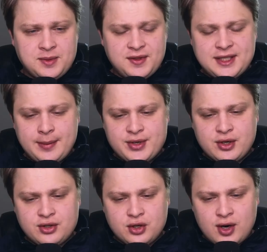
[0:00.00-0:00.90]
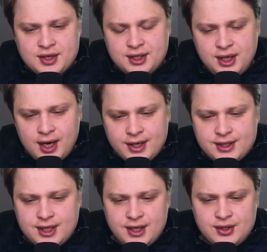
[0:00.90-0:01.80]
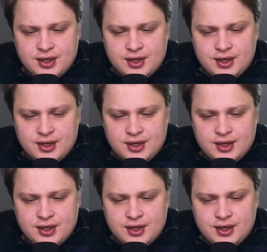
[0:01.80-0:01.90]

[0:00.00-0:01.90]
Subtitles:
terms of the temperatures across the United States,